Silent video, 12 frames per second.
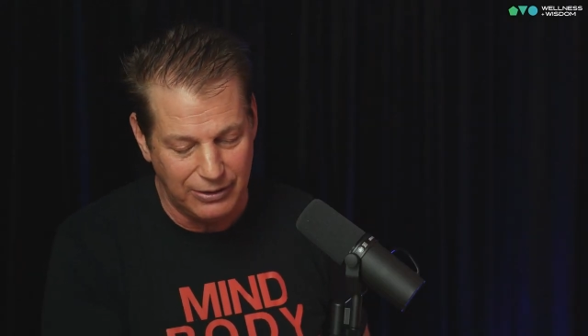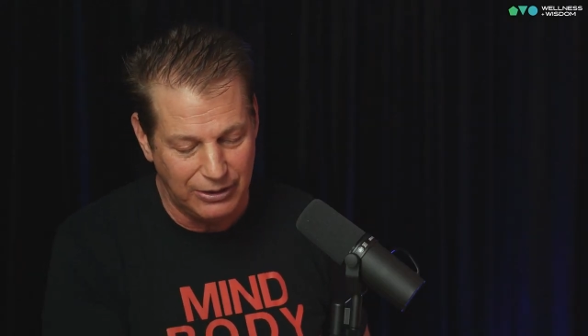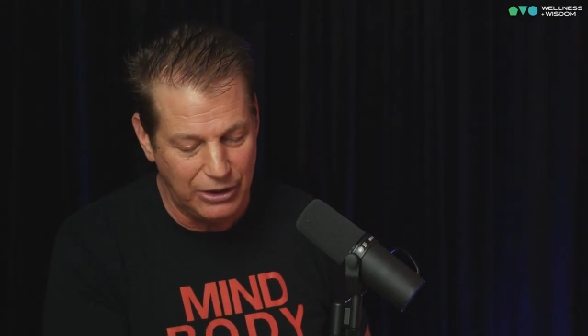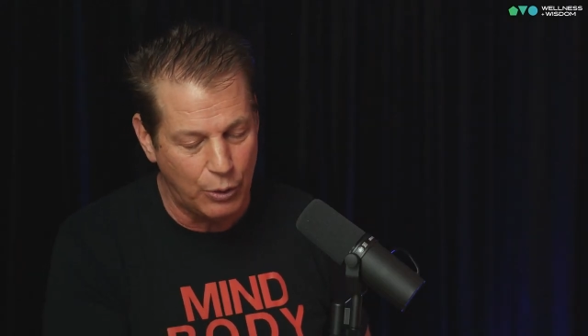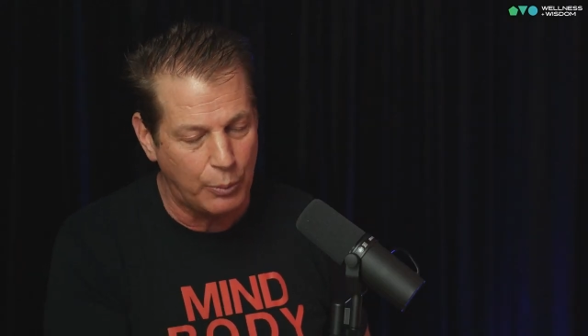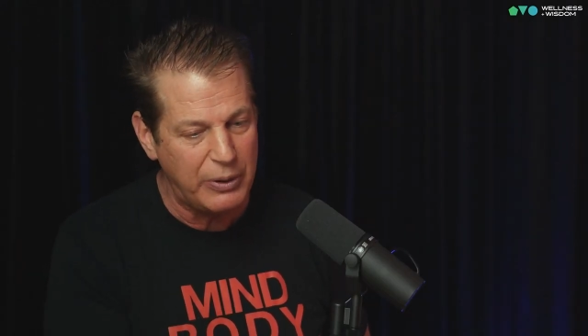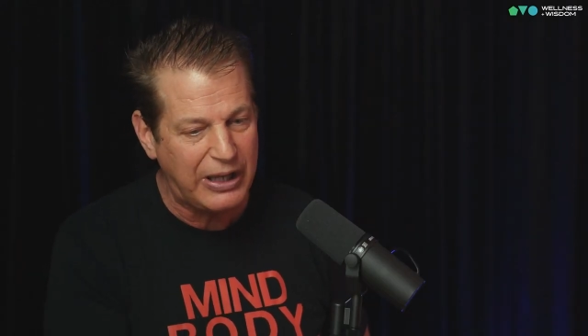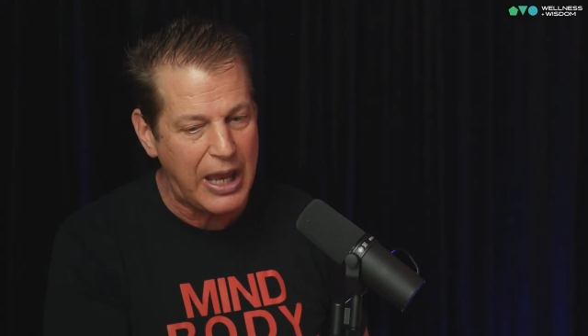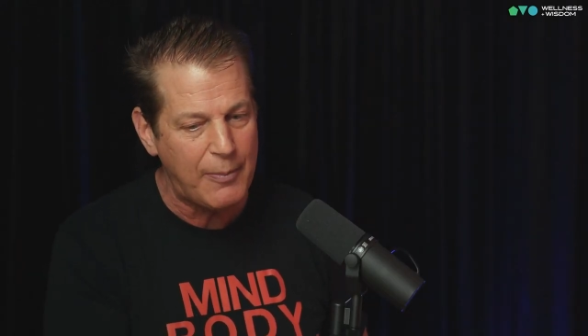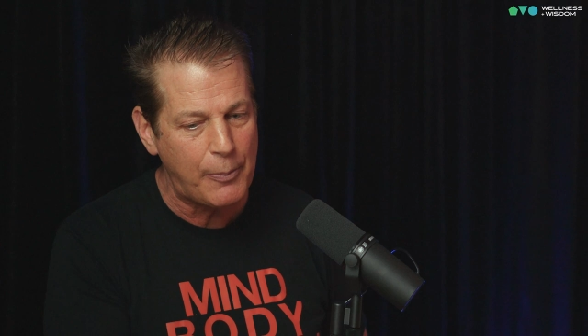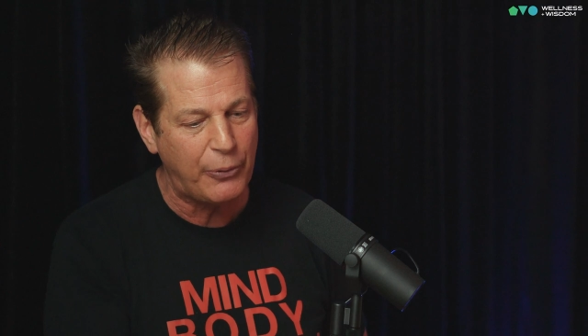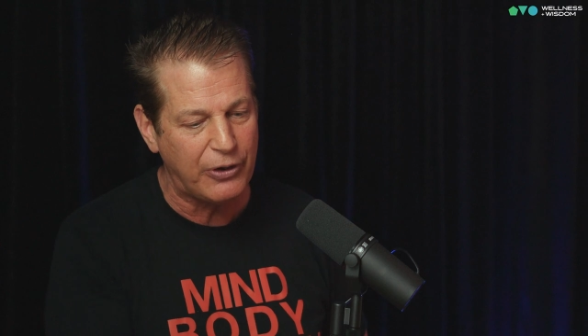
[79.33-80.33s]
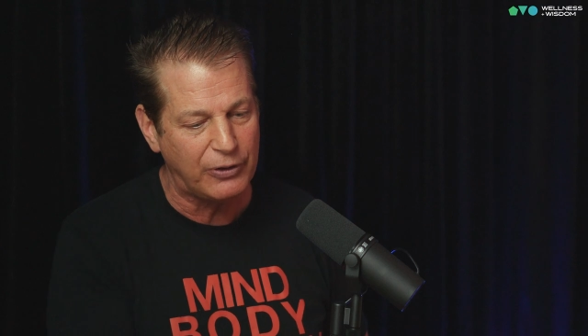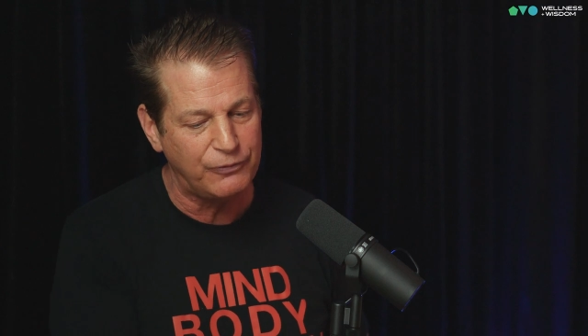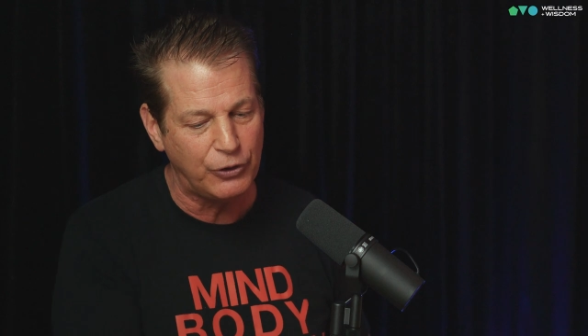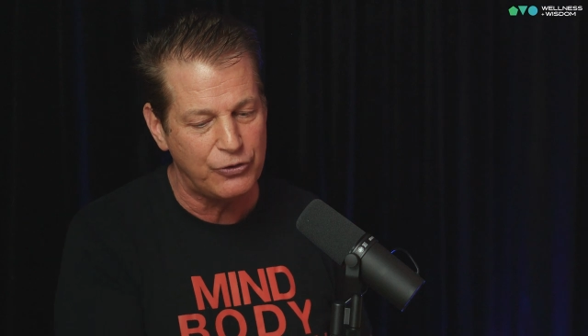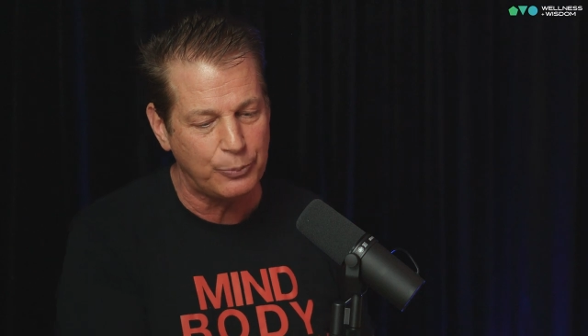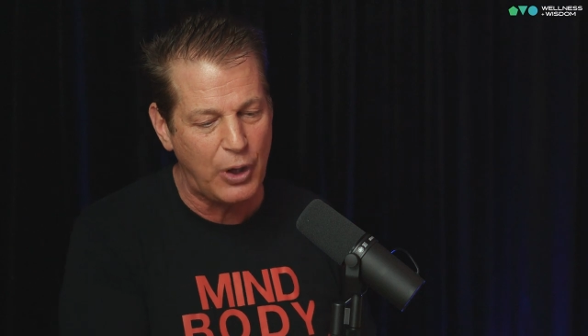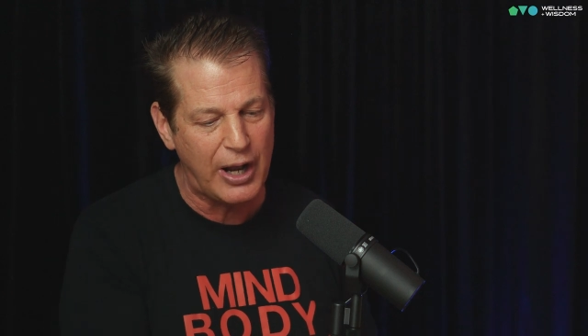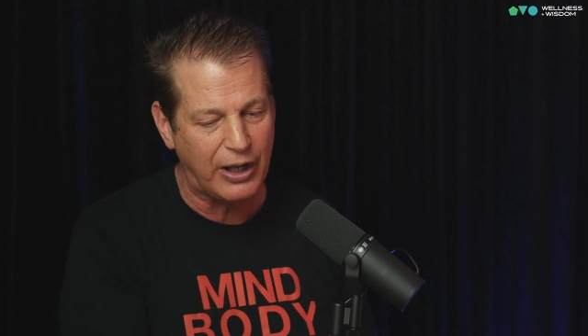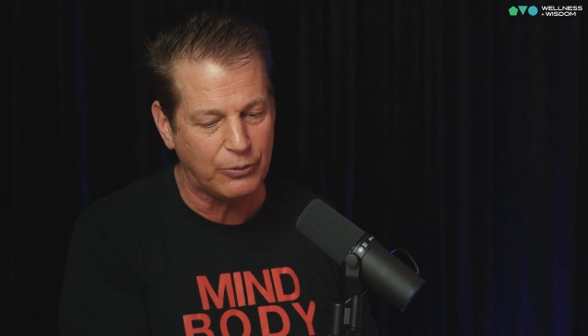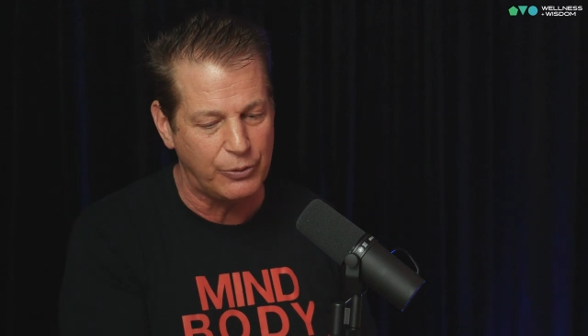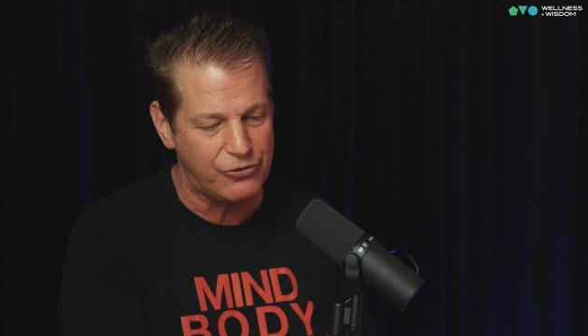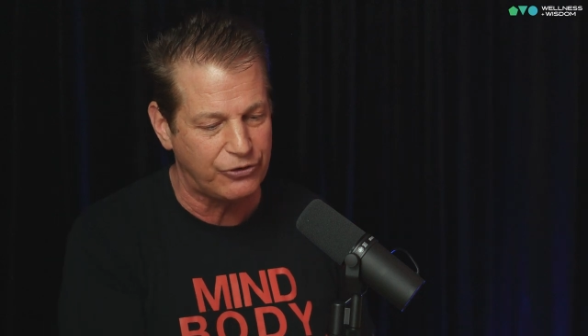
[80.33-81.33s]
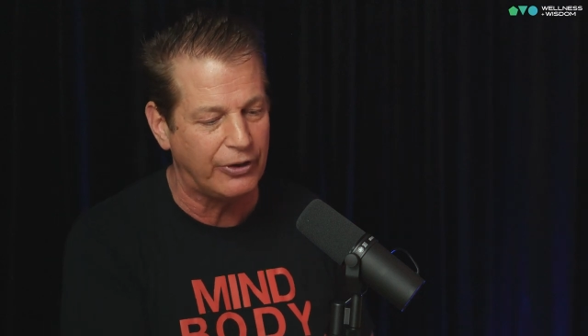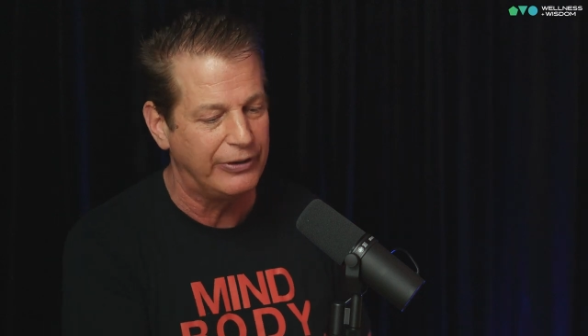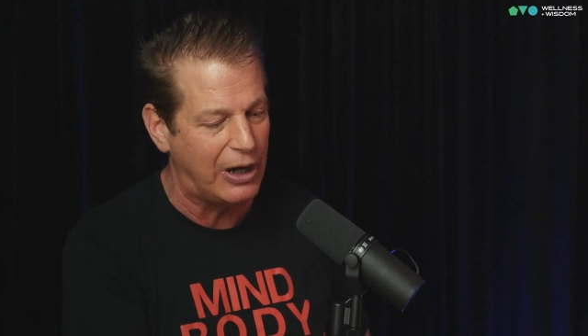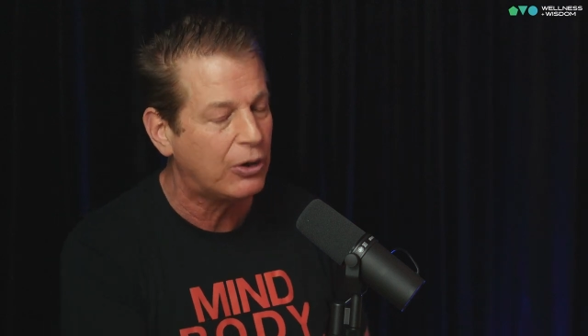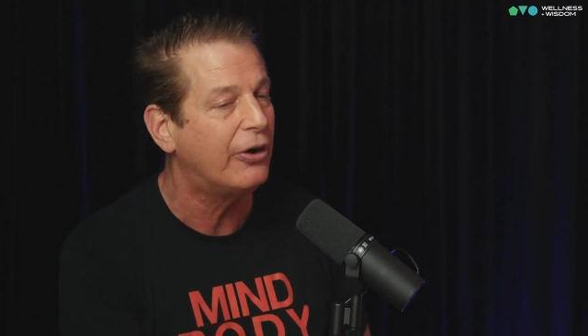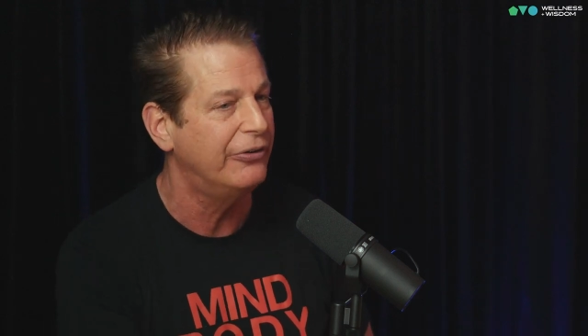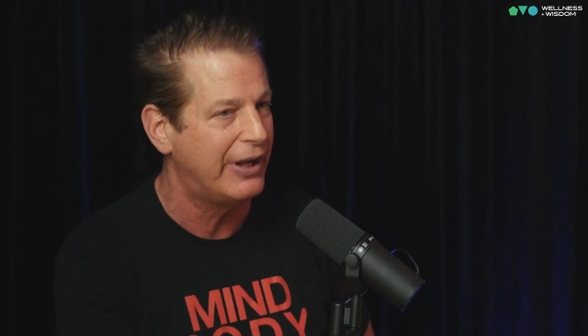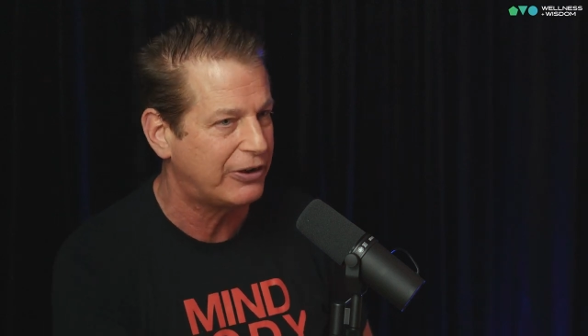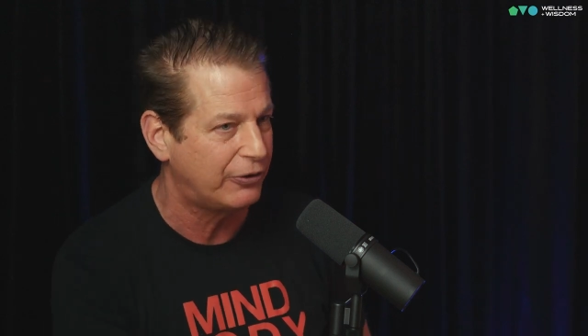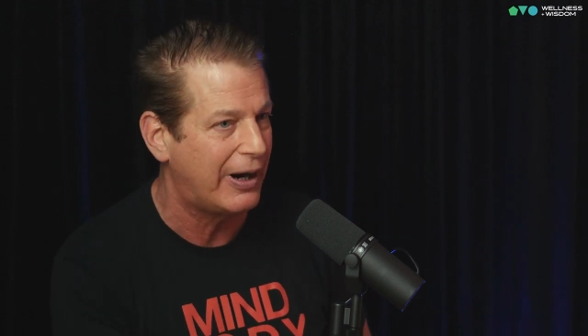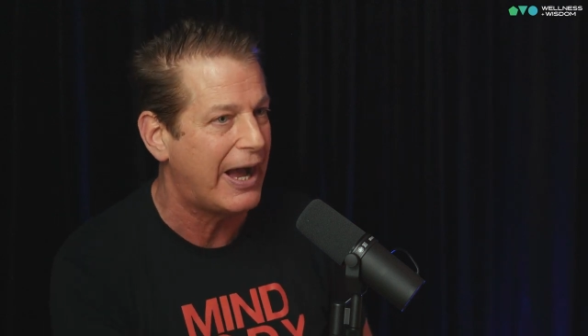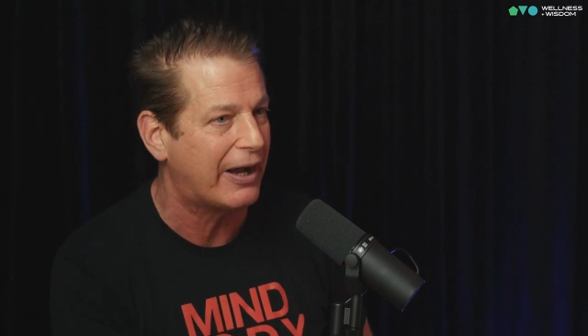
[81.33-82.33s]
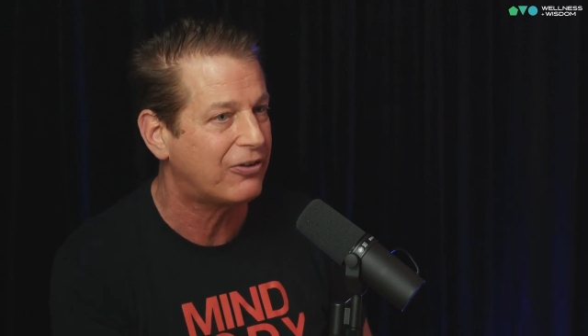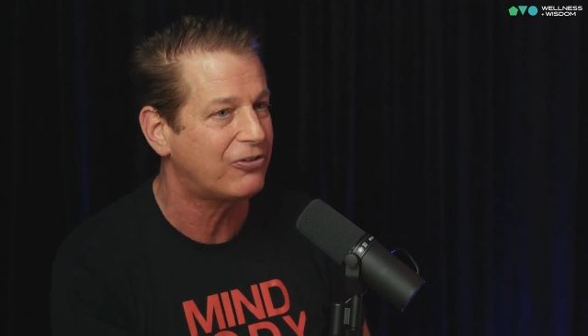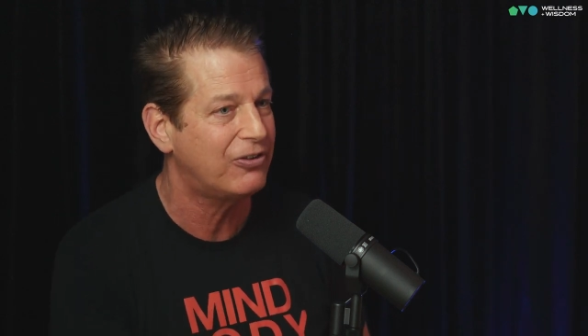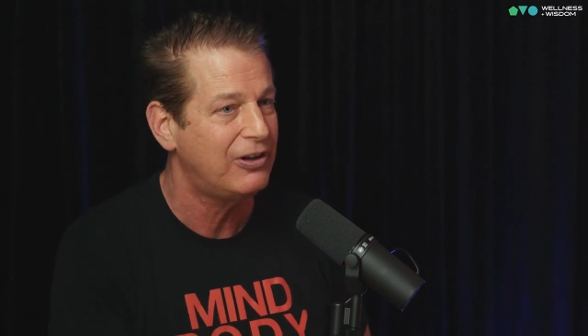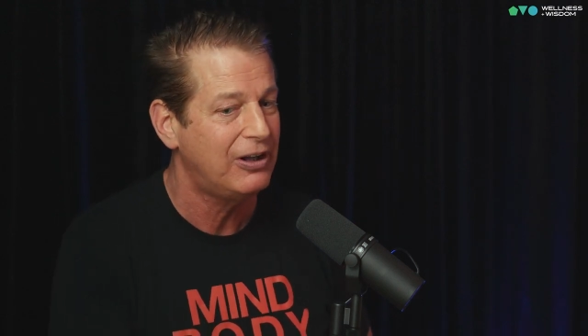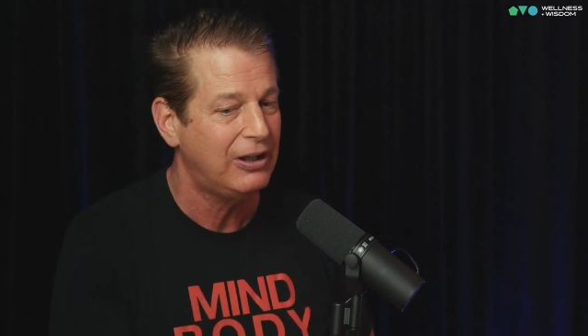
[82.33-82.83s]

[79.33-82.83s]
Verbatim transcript: you know when we came up with our first product, which is called now called Nectar X,